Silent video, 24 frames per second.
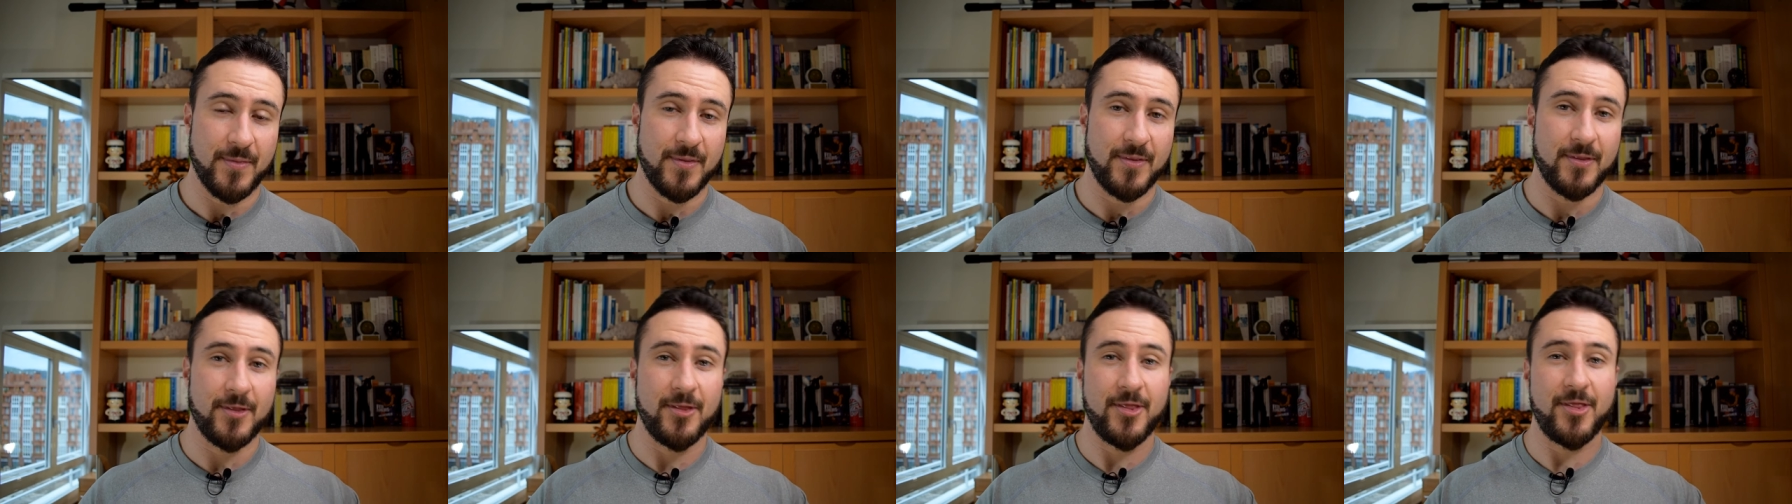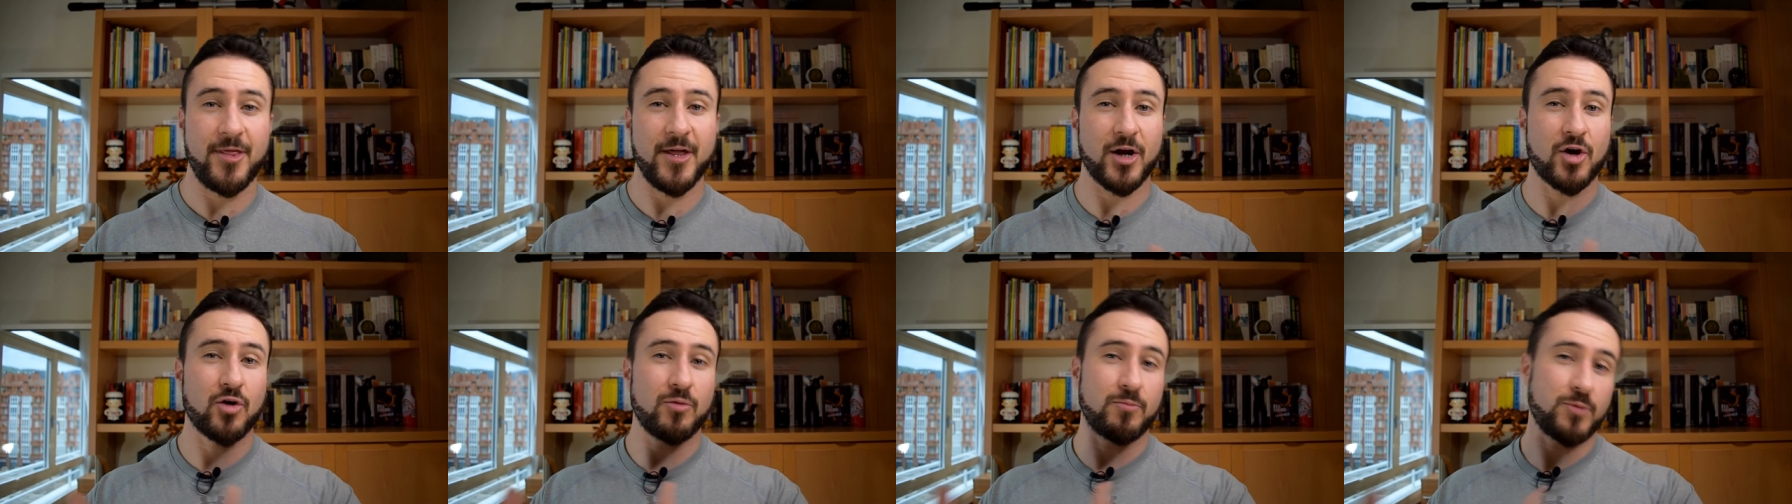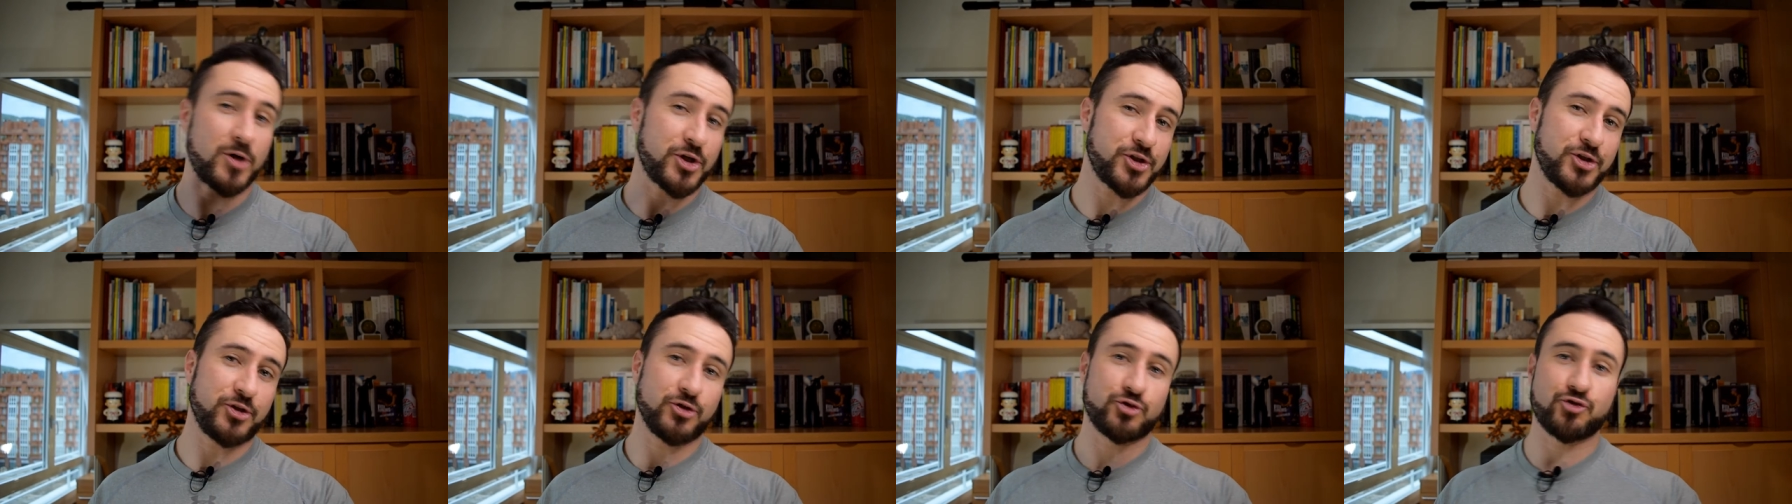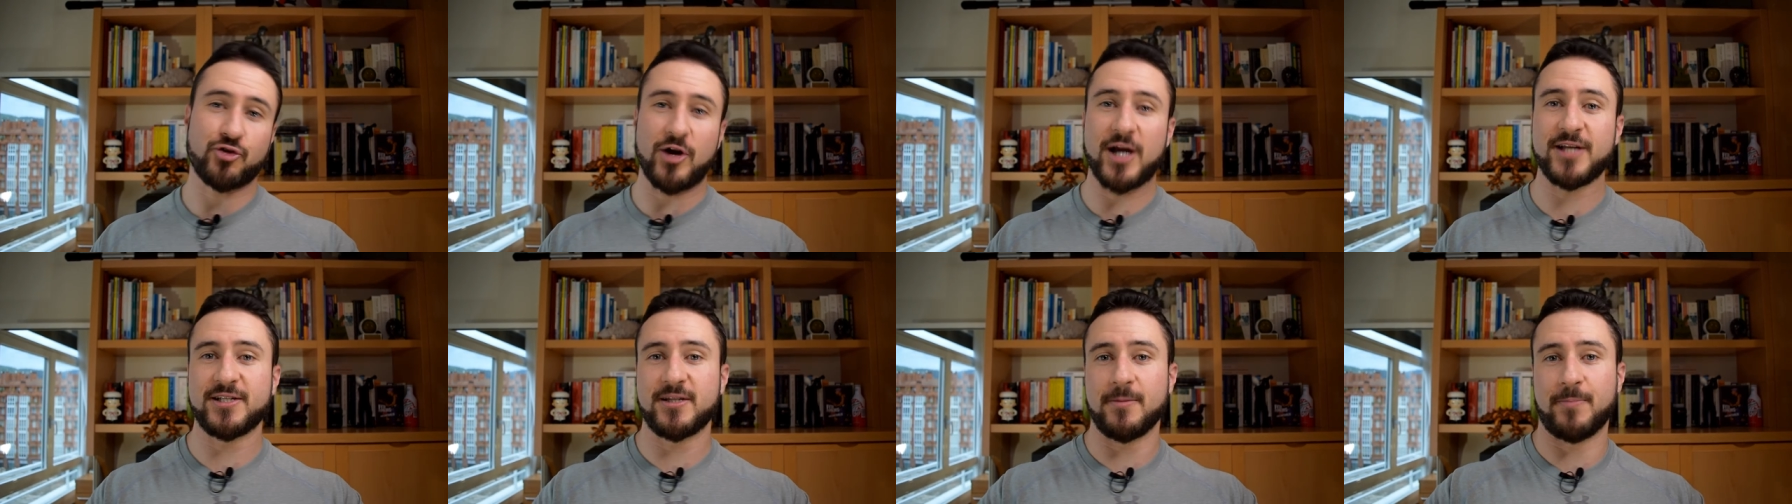the commercial
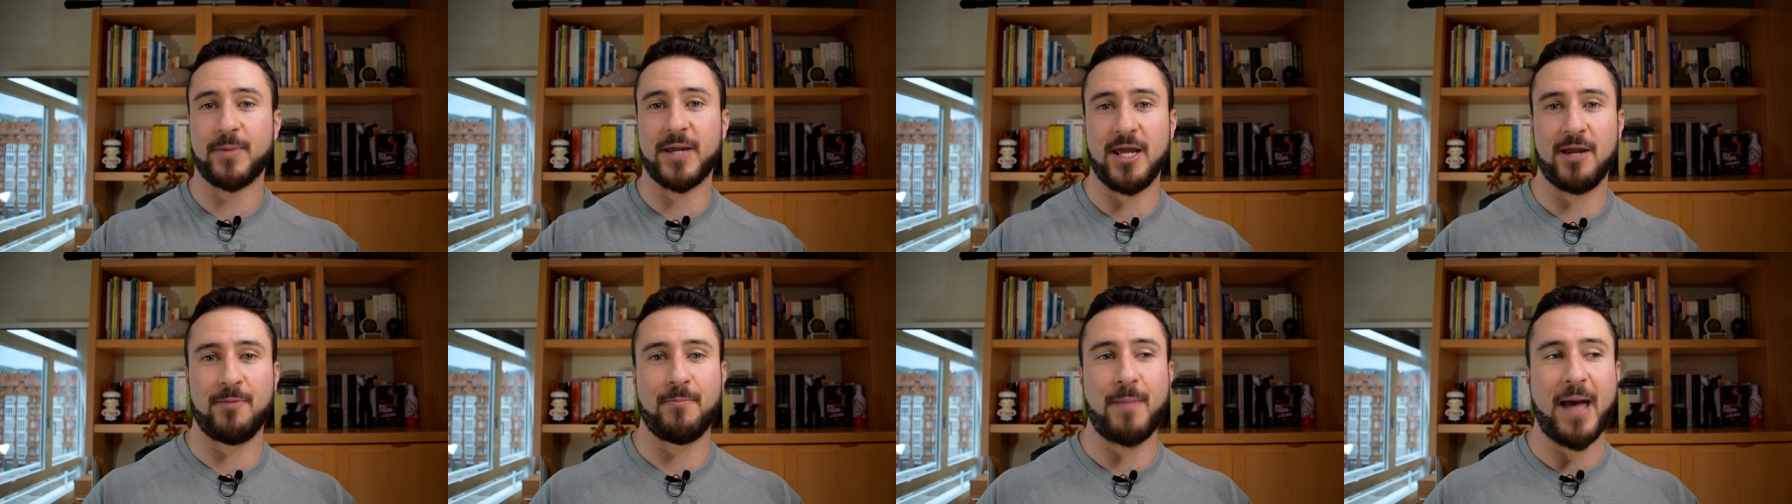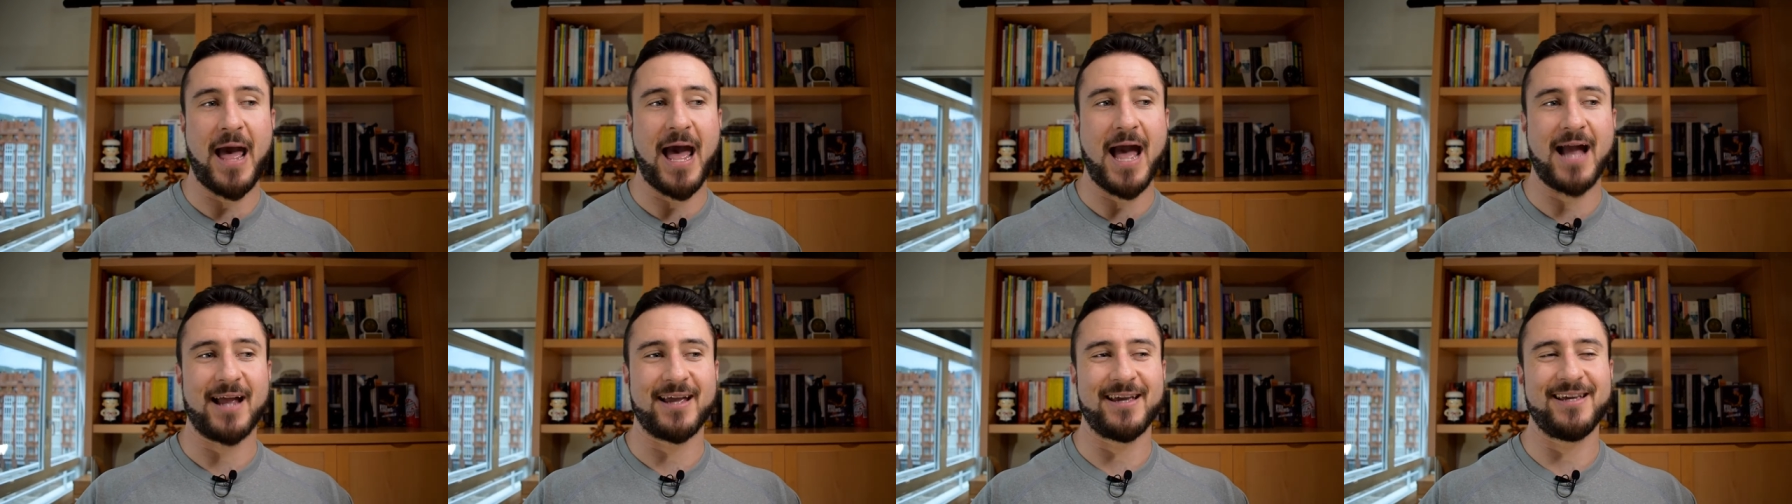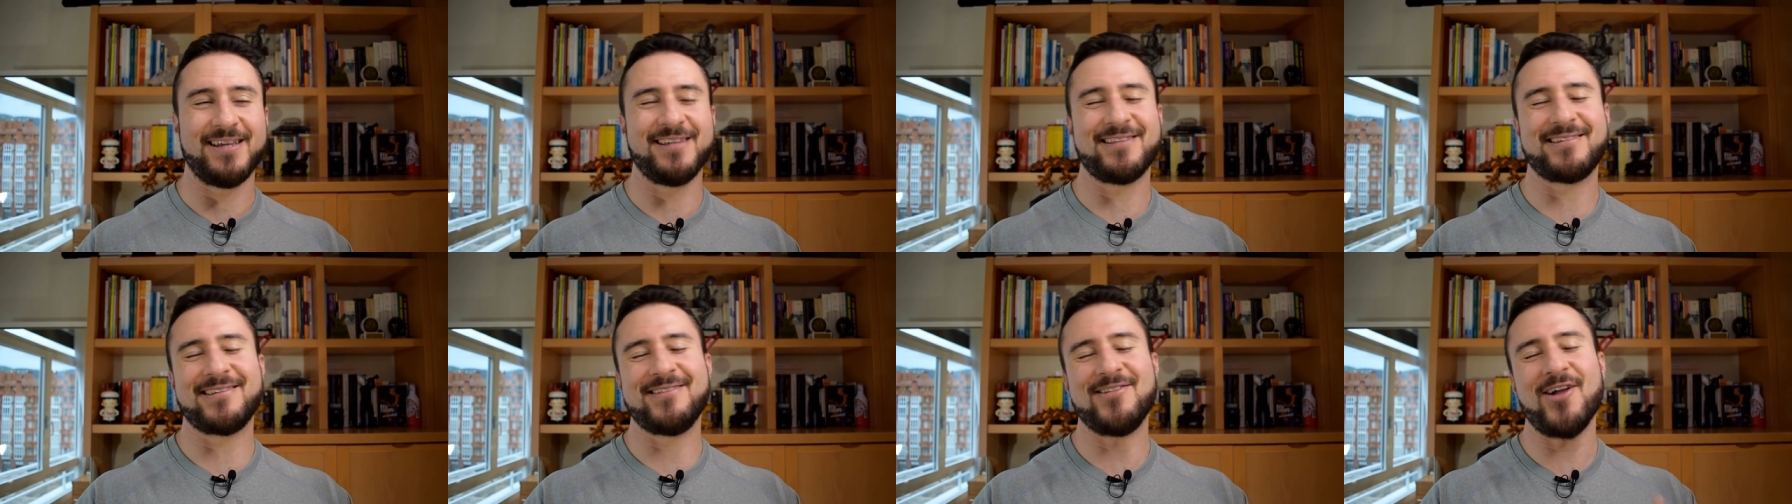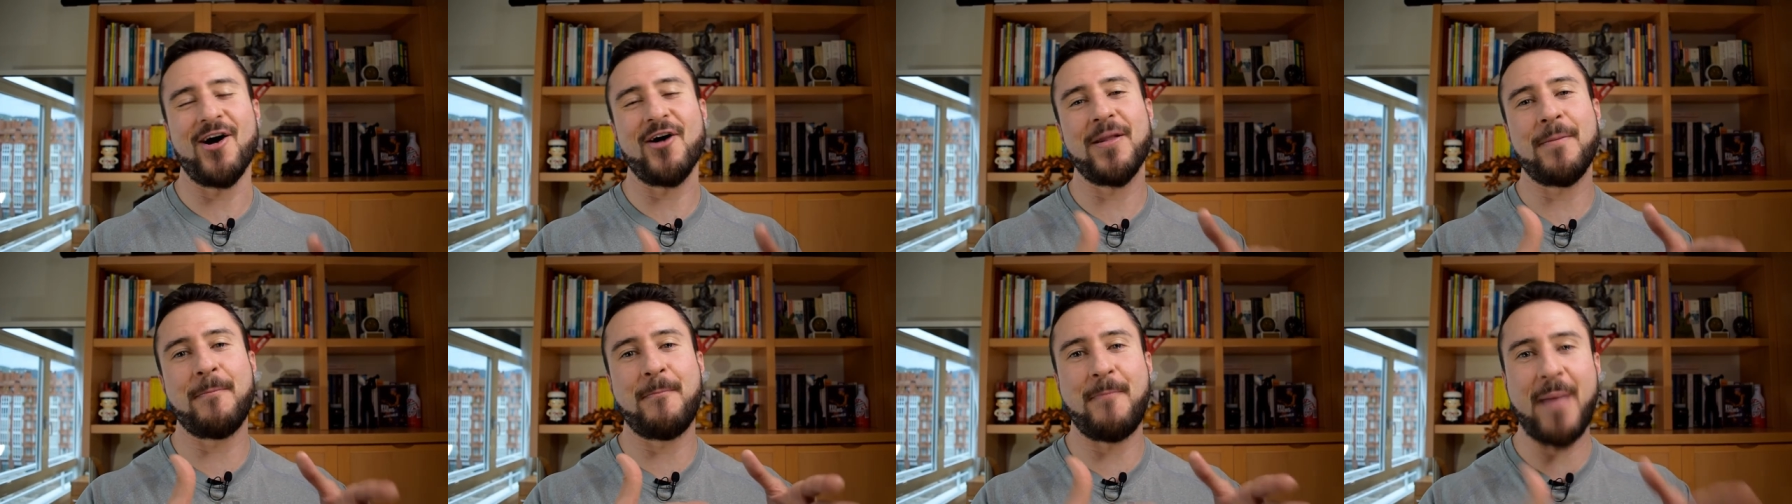tricep kickback is
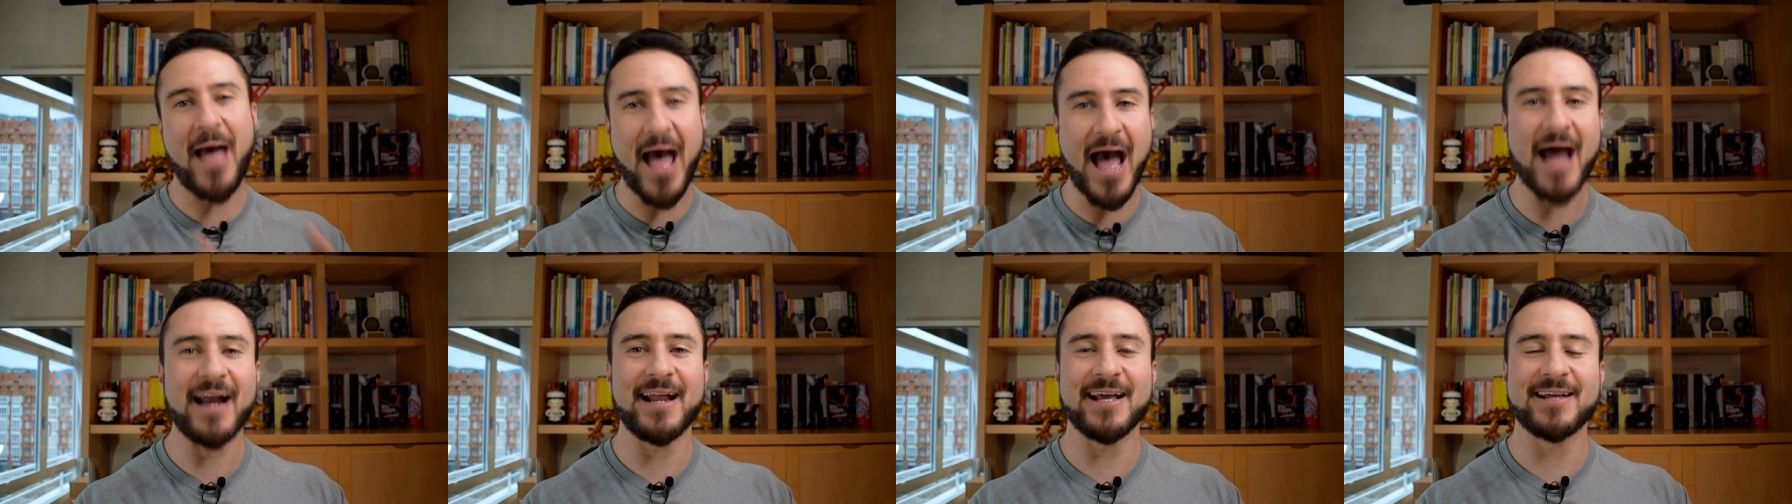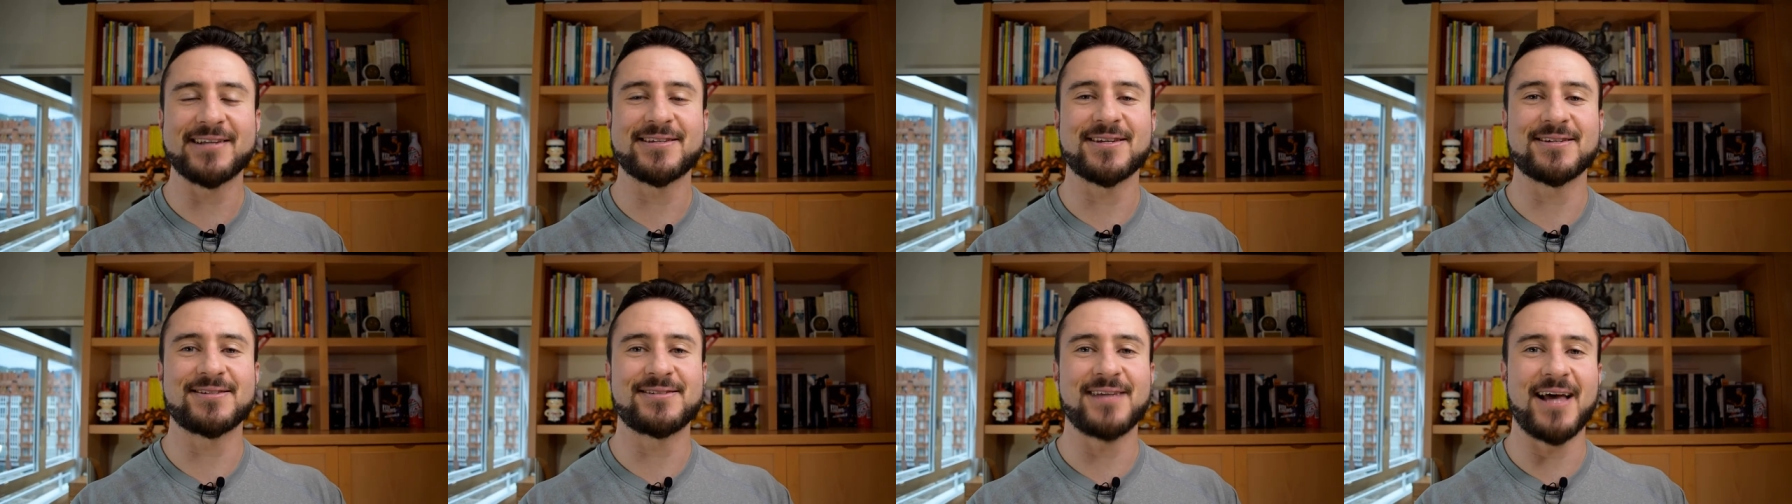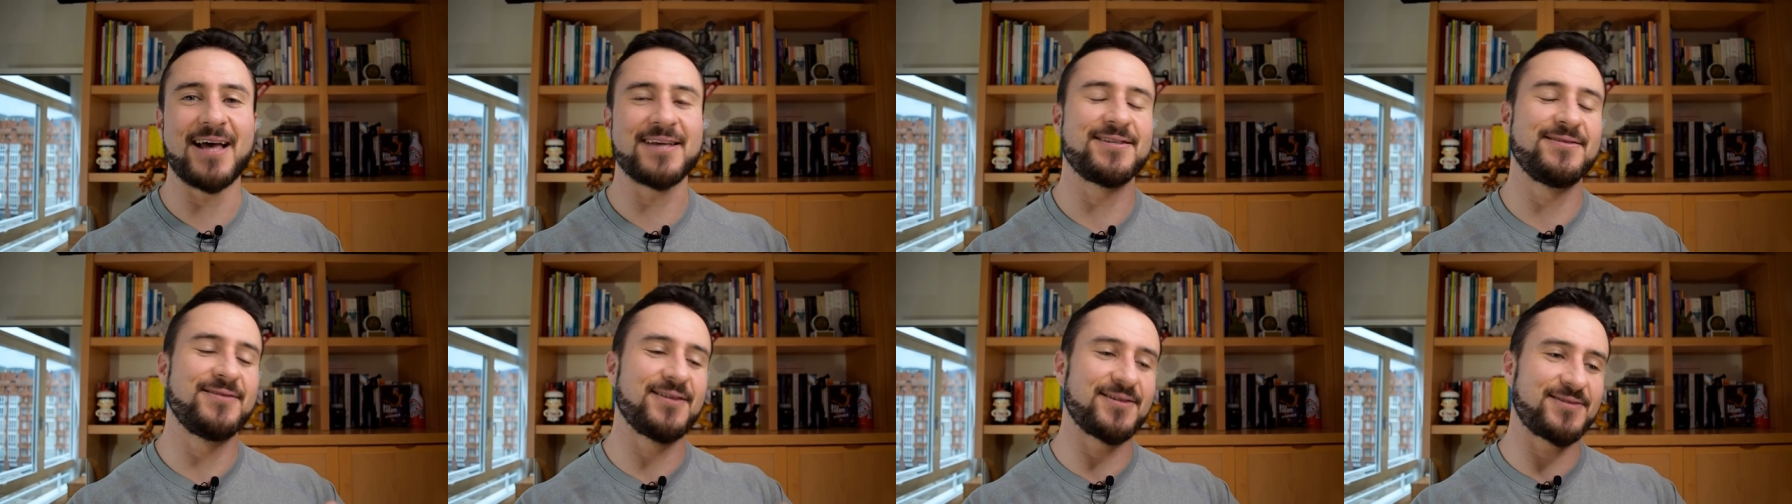not a bad exercise in